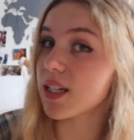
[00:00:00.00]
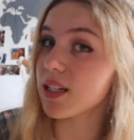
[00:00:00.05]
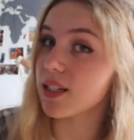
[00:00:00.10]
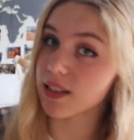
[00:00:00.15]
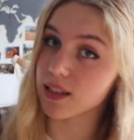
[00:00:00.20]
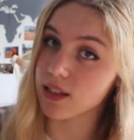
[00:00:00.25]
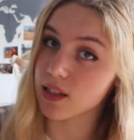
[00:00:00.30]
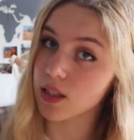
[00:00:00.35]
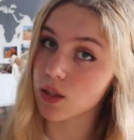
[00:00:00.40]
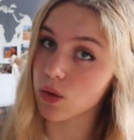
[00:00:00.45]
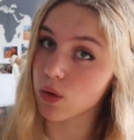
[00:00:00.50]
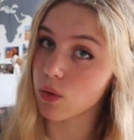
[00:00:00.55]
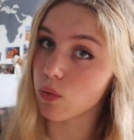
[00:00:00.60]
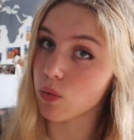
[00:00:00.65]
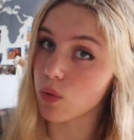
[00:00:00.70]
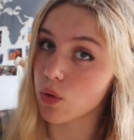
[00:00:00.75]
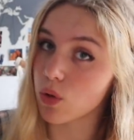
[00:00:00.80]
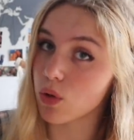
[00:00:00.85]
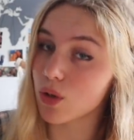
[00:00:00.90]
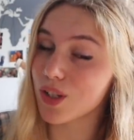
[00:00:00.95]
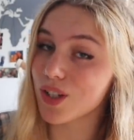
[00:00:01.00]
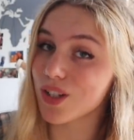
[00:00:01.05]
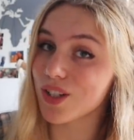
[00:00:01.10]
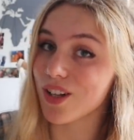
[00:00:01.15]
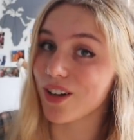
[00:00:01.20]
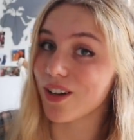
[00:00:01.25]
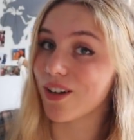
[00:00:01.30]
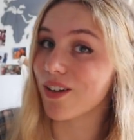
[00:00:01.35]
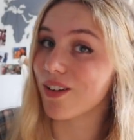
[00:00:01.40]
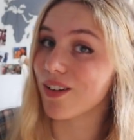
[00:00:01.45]
eating disorder ward,
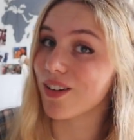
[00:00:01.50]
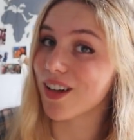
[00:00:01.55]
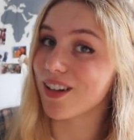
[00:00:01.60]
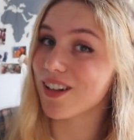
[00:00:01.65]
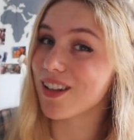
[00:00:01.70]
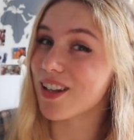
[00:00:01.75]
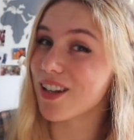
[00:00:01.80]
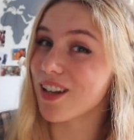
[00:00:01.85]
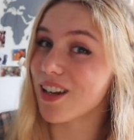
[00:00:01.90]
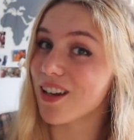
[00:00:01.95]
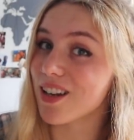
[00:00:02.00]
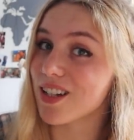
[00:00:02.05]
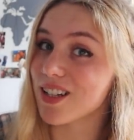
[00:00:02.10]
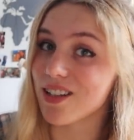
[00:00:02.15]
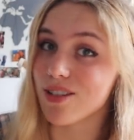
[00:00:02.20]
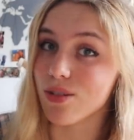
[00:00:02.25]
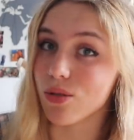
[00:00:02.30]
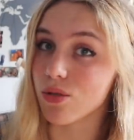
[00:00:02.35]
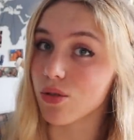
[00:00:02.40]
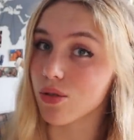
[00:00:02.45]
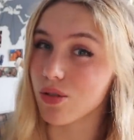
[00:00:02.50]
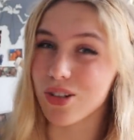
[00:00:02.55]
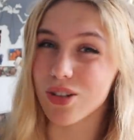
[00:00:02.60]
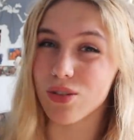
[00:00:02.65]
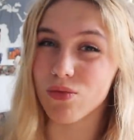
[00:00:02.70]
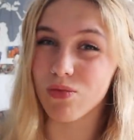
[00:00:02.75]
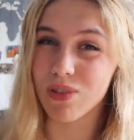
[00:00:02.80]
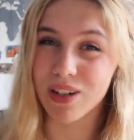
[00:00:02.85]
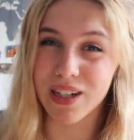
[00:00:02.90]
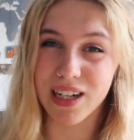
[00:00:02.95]
so none of the nurses or
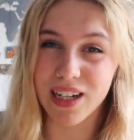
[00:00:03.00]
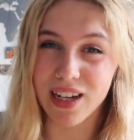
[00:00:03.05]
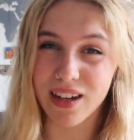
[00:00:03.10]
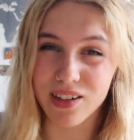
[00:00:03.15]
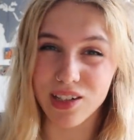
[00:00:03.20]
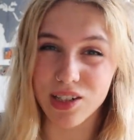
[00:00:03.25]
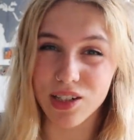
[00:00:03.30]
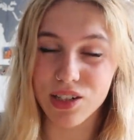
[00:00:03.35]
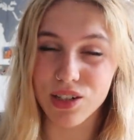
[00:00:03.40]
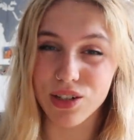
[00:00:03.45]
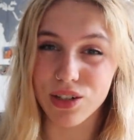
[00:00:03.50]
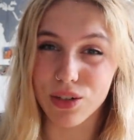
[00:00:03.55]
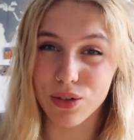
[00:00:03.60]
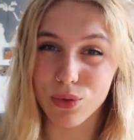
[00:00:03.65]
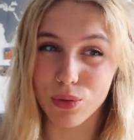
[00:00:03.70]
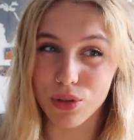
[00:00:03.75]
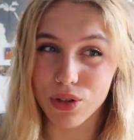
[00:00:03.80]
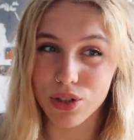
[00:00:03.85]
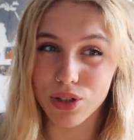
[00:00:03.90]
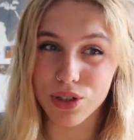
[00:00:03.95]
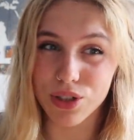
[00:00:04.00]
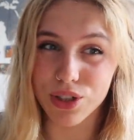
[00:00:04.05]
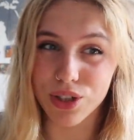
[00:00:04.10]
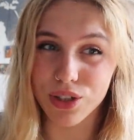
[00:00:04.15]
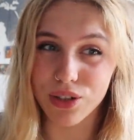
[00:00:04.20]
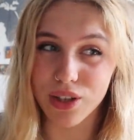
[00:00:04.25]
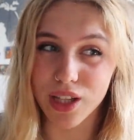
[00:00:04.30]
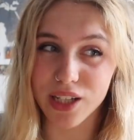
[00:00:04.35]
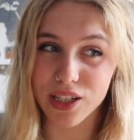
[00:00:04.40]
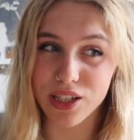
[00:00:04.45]
doctors really understood what to
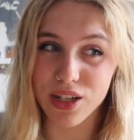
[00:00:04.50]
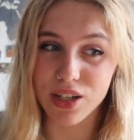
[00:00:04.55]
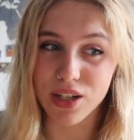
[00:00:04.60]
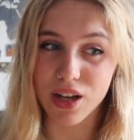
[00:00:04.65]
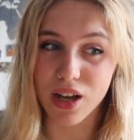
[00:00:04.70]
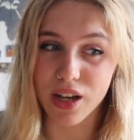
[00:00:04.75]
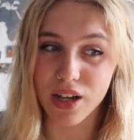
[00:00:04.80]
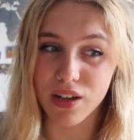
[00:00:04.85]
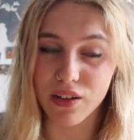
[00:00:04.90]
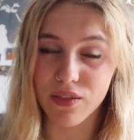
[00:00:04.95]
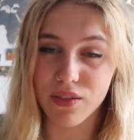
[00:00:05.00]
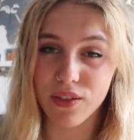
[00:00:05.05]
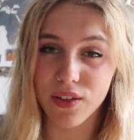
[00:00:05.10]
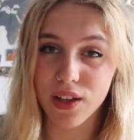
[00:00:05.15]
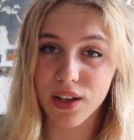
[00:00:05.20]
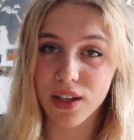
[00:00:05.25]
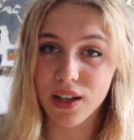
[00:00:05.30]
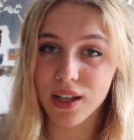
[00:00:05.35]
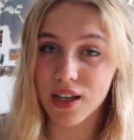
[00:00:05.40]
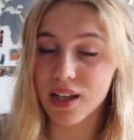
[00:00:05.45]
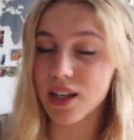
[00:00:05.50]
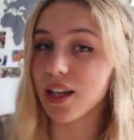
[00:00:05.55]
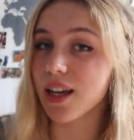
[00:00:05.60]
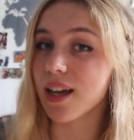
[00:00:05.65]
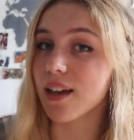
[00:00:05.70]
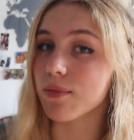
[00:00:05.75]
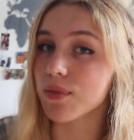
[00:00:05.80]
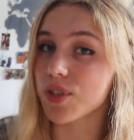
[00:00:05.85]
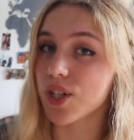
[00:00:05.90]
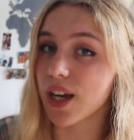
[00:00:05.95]
do. They just kind of
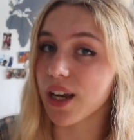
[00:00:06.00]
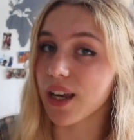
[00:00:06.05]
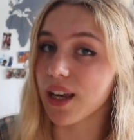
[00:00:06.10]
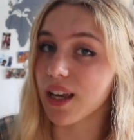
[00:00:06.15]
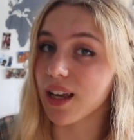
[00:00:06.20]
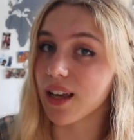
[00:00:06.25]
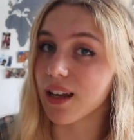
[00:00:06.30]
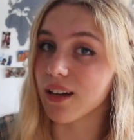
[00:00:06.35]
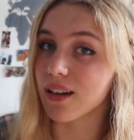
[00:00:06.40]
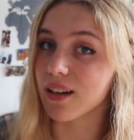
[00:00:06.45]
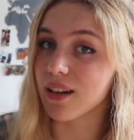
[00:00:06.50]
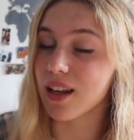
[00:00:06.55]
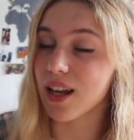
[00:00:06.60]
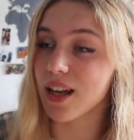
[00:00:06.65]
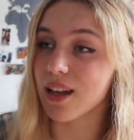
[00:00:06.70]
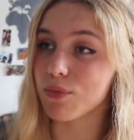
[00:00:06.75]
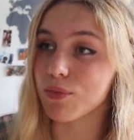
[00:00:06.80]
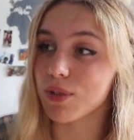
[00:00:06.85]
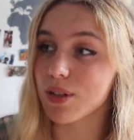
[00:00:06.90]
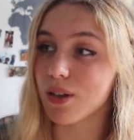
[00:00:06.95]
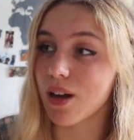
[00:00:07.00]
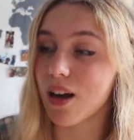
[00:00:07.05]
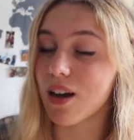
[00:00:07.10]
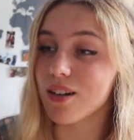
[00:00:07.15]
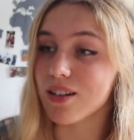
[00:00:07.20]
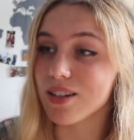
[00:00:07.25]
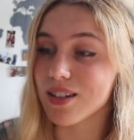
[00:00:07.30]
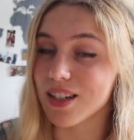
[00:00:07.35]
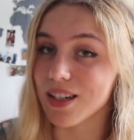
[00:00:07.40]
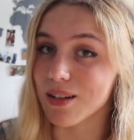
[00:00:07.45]
kept checking in, kept
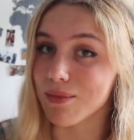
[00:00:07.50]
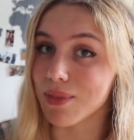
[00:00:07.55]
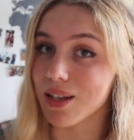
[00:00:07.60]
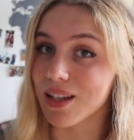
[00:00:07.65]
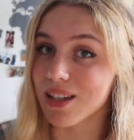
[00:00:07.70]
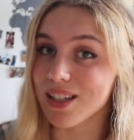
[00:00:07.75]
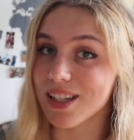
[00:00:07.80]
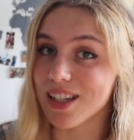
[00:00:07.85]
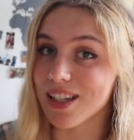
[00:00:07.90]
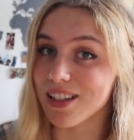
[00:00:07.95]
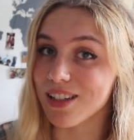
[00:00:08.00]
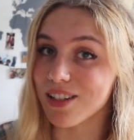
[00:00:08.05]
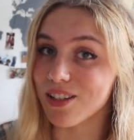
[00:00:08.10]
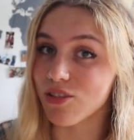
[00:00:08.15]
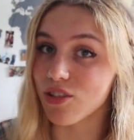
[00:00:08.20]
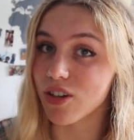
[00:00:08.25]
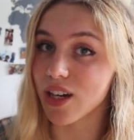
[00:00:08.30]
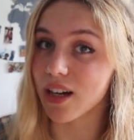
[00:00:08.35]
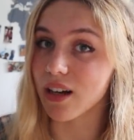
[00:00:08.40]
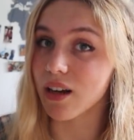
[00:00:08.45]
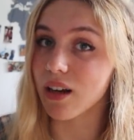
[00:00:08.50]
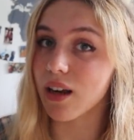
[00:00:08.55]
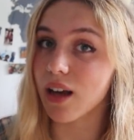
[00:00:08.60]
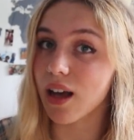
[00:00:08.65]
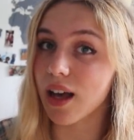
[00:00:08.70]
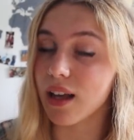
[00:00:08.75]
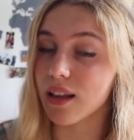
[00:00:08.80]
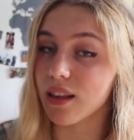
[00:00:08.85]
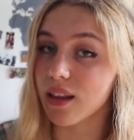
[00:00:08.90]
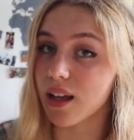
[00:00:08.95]
asking me to eat and drink,
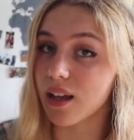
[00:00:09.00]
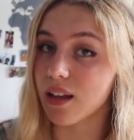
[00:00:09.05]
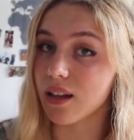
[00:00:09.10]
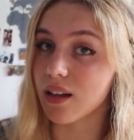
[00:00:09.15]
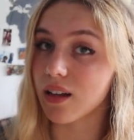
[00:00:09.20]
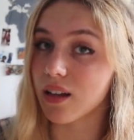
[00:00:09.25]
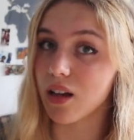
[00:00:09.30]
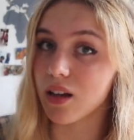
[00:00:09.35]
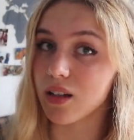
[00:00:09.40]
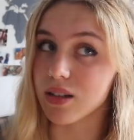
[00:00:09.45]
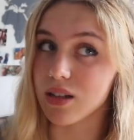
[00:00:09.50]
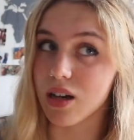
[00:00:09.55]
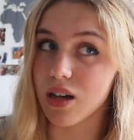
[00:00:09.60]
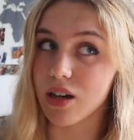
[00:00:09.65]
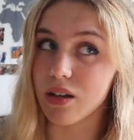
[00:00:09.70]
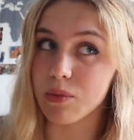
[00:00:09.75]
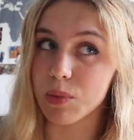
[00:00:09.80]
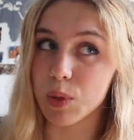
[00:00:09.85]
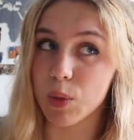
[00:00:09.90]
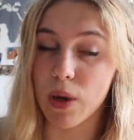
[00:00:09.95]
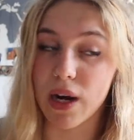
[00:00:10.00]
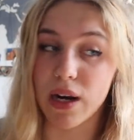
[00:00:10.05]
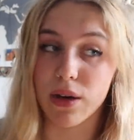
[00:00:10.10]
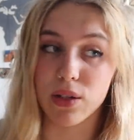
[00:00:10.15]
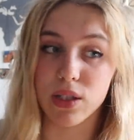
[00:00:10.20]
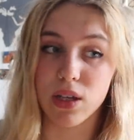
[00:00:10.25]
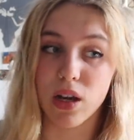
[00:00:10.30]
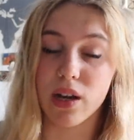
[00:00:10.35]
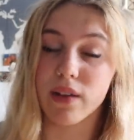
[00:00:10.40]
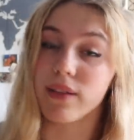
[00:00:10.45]
and then at times where I
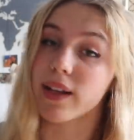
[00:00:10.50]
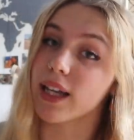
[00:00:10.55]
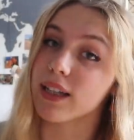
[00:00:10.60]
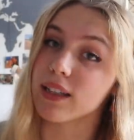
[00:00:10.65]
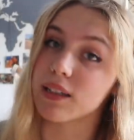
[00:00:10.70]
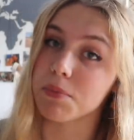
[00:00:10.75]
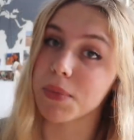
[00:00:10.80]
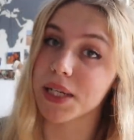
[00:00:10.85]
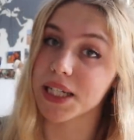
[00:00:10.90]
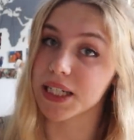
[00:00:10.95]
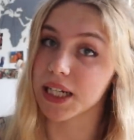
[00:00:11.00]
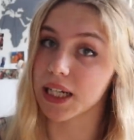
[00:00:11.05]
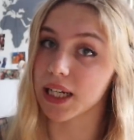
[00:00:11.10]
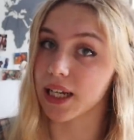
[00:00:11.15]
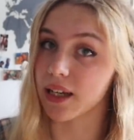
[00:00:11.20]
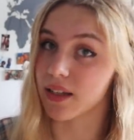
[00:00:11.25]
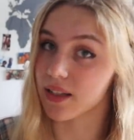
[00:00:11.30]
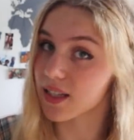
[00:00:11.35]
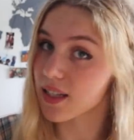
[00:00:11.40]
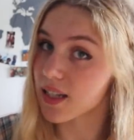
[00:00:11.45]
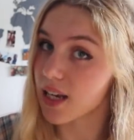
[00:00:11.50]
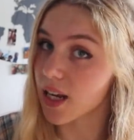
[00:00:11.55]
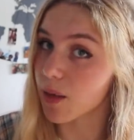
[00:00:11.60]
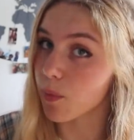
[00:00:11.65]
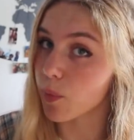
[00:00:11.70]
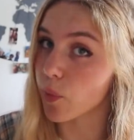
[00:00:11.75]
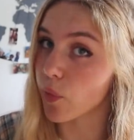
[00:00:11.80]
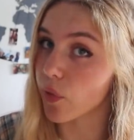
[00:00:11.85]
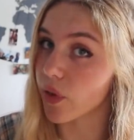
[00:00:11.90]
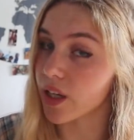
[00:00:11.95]
was kind of getting medically
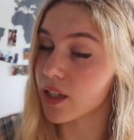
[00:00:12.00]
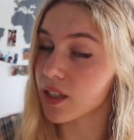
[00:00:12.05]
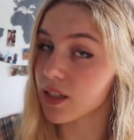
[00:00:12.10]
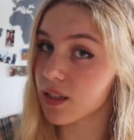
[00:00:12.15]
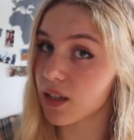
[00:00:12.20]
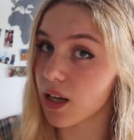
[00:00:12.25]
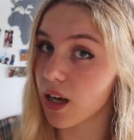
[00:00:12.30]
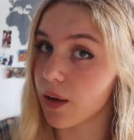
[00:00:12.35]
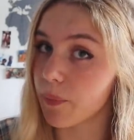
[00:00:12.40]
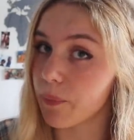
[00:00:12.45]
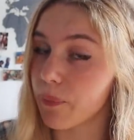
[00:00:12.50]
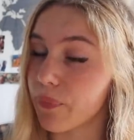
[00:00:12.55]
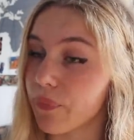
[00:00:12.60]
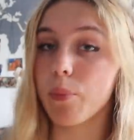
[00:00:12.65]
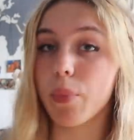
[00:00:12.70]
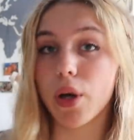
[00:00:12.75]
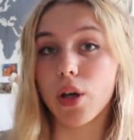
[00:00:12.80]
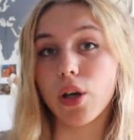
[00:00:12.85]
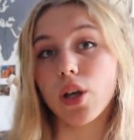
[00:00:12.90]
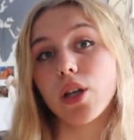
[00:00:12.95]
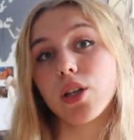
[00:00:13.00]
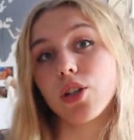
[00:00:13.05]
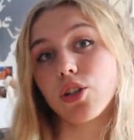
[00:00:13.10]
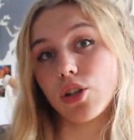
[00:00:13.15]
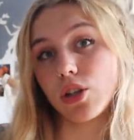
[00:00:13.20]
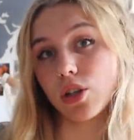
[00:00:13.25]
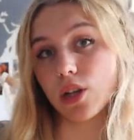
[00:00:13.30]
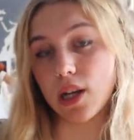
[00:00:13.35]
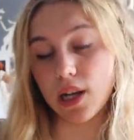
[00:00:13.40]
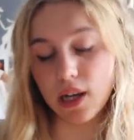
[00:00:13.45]
unstable, they'd put
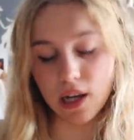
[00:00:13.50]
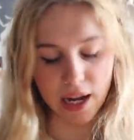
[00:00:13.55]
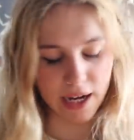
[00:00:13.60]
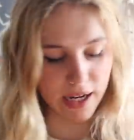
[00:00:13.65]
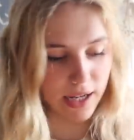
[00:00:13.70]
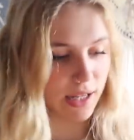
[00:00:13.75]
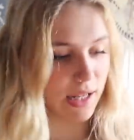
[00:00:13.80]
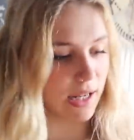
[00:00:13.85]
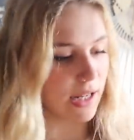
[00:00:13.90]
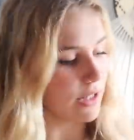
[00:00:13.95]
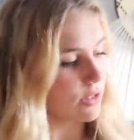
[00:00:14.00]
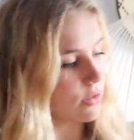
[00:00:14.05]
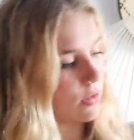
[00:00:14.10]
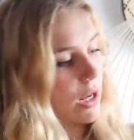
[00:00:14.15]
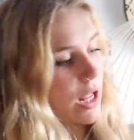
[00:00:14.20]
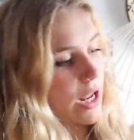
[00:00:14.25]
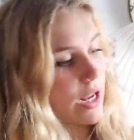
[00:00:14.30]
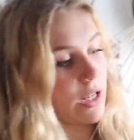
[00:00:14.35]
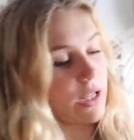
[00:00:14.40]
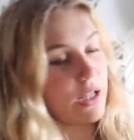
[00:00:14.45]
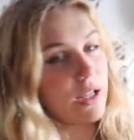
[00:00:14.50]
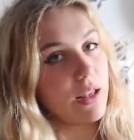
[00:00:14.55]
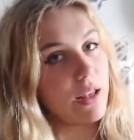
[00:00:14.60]
a little